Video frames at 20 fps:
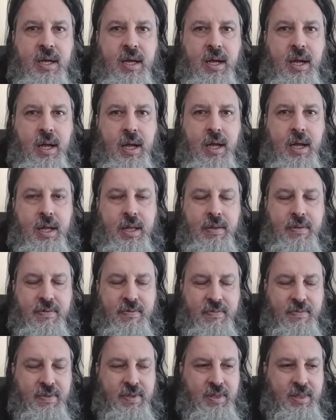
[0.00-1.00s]

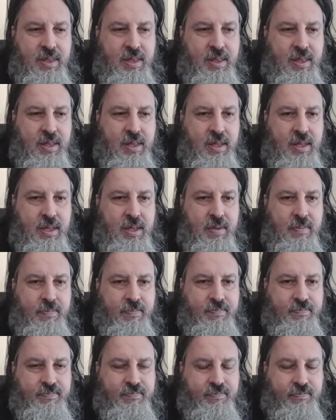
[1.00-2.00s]
No one is speaking in this clip.